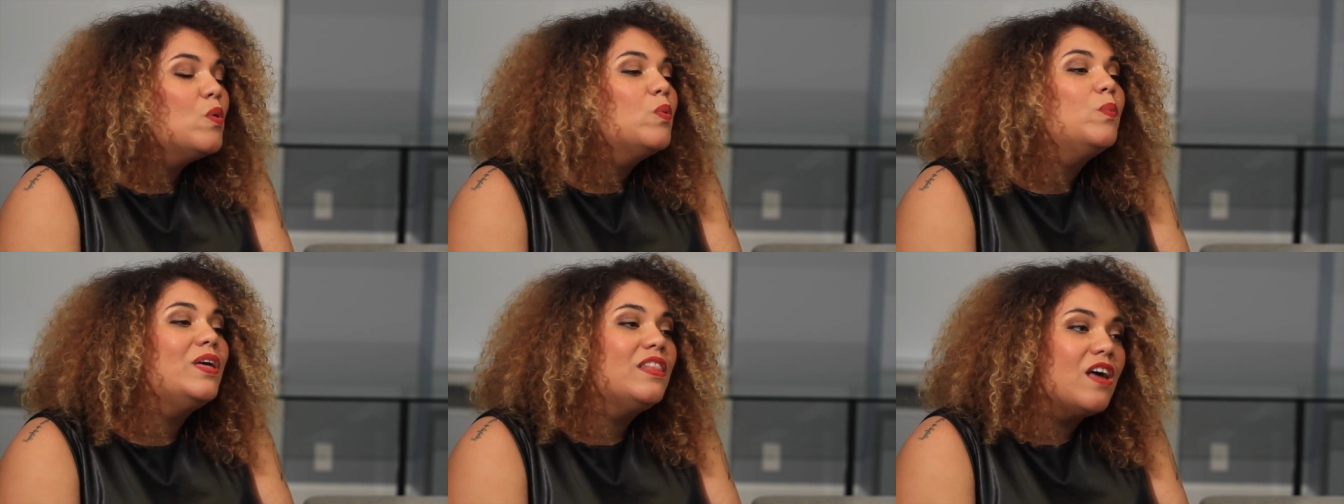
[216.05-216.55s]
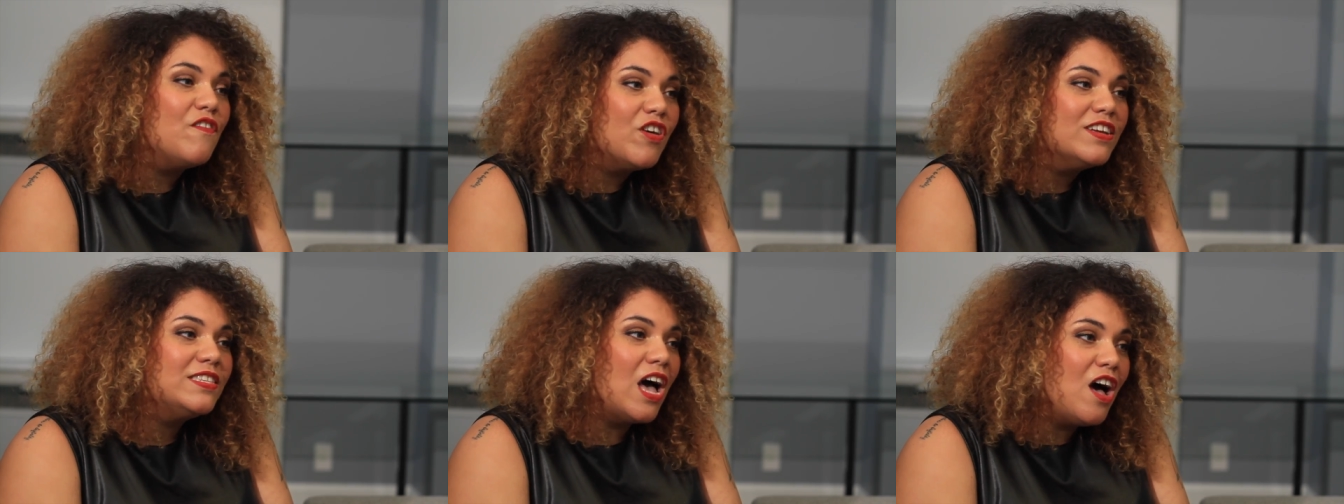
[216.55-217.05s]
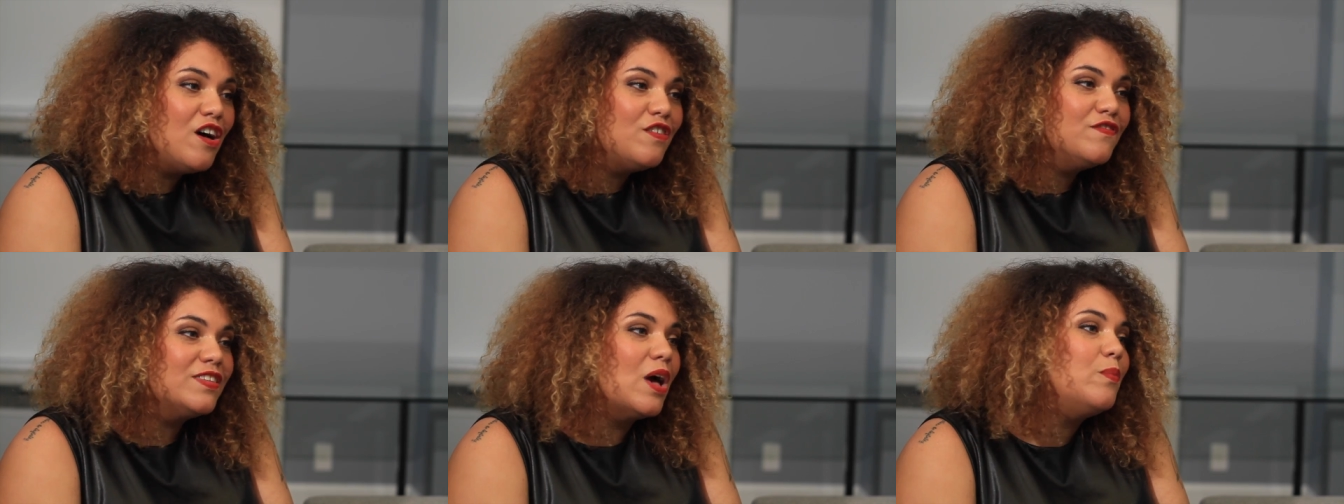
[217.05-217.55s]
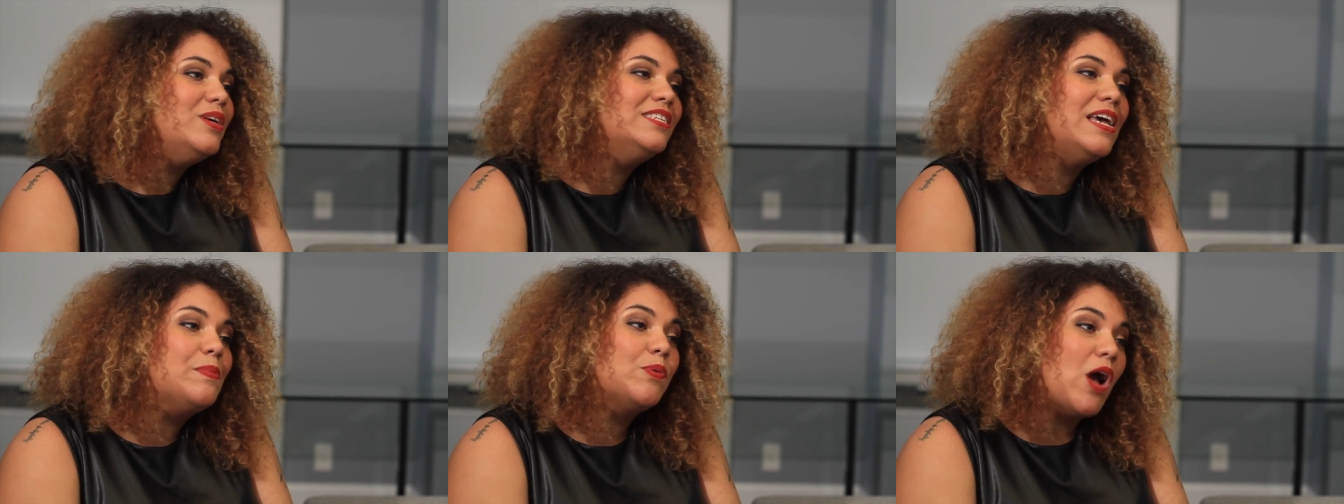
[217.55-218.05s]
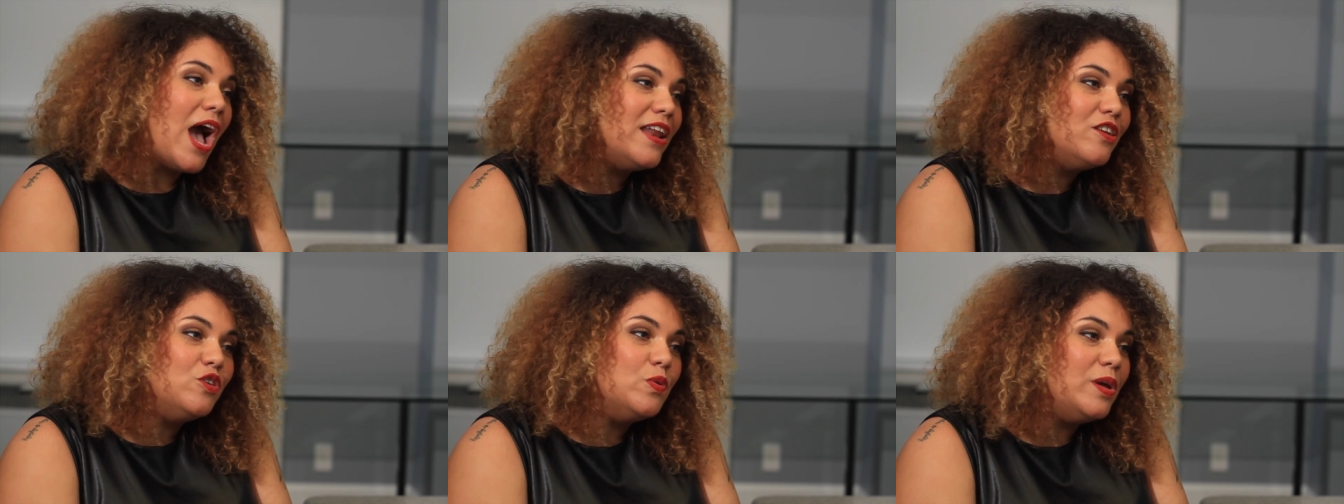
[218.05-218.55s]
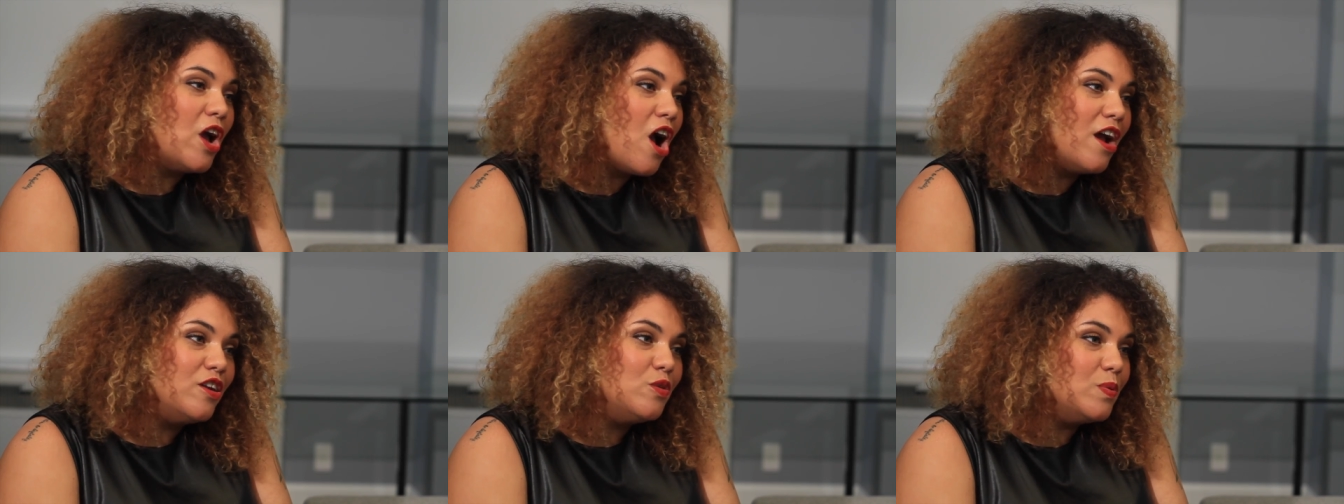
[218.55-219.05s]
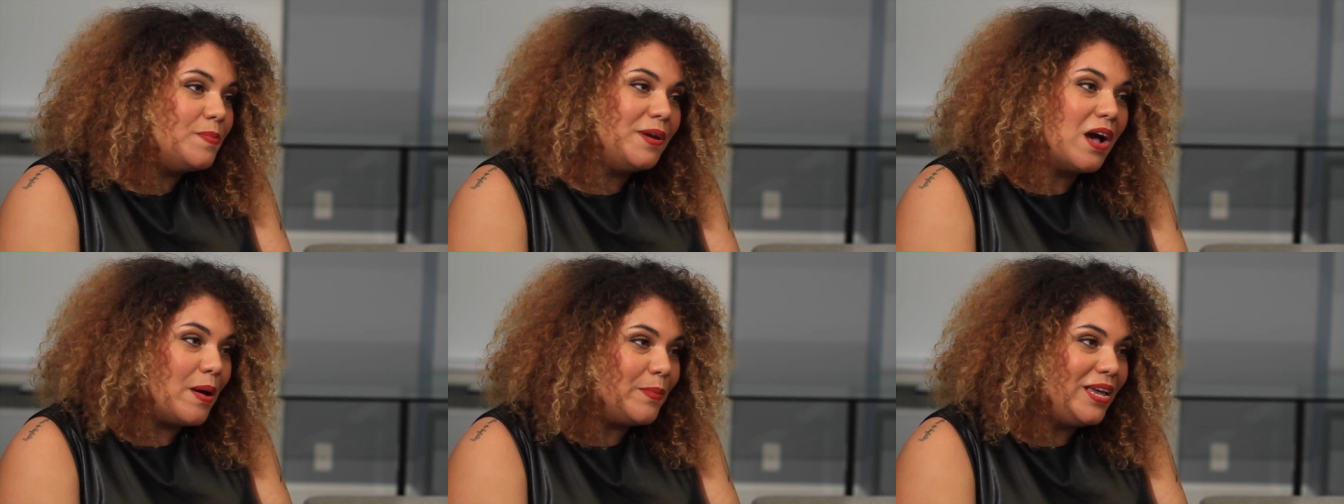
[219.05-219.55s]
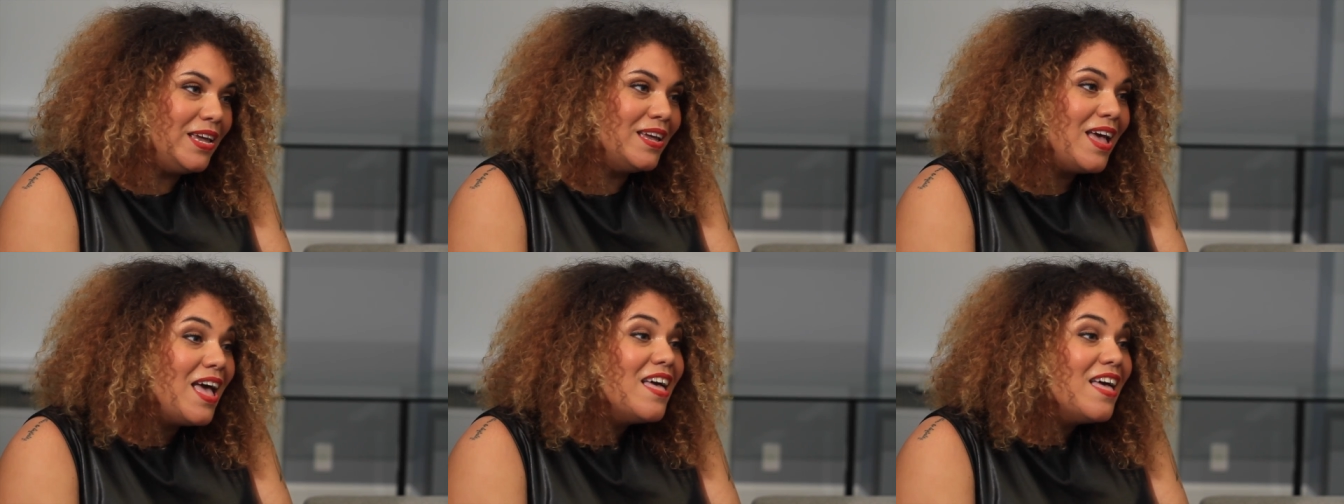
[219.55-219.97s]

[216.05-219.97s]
When we love ourselves and we take pride in who we are and who we're becoming,